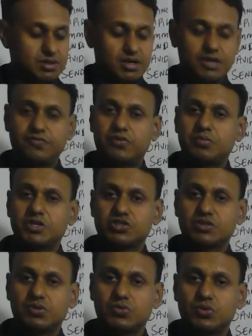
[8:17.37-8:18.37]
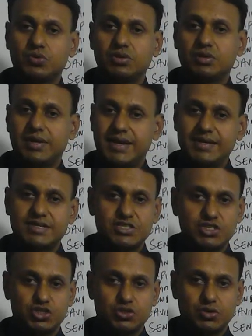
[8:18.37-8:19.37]
informational role, and
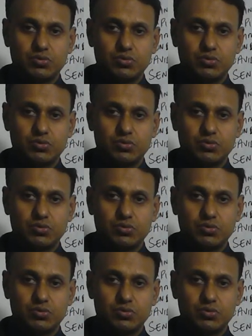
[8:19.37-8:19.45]
decisional